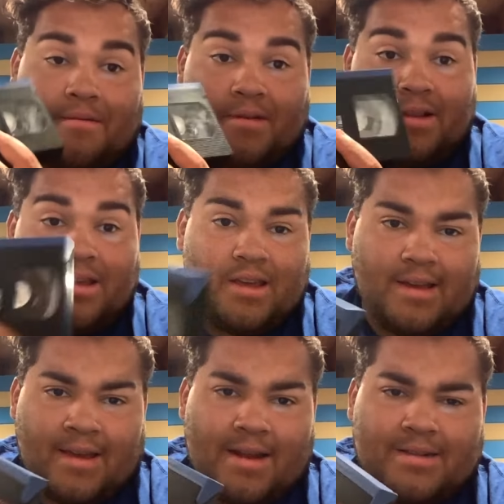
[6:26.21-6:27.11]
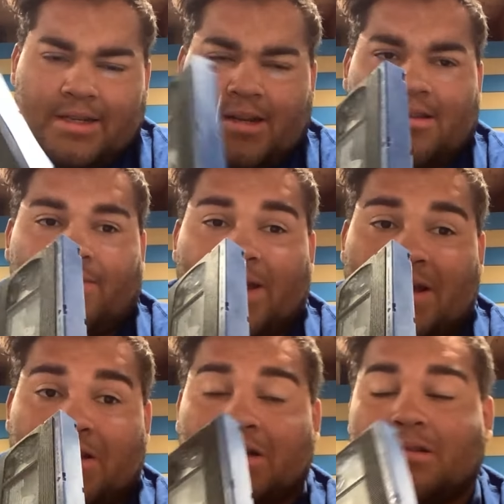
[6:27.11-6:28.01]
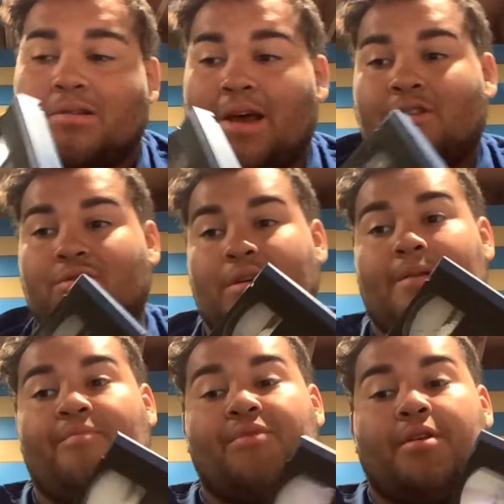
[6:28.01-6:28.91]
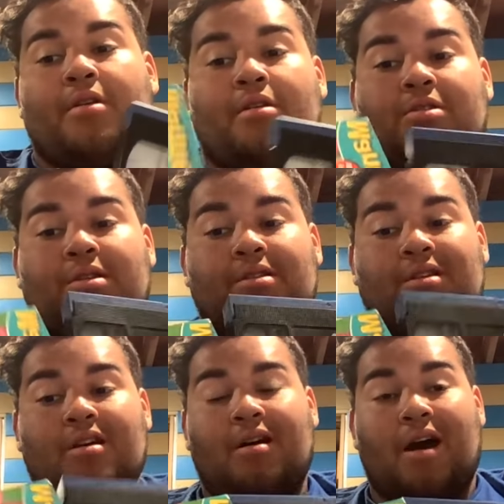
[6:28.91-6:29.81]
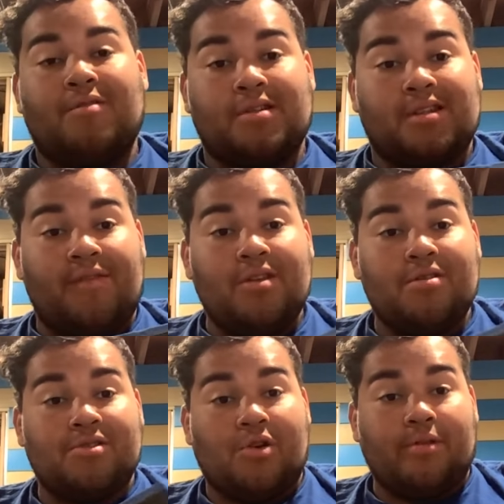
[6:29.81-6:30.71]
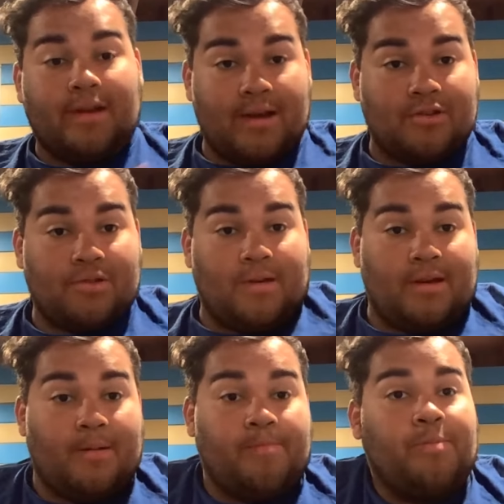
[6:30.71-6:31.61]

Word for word: really got addicted to VHSs actually. Um, since uh, I was seven years old actually. Um,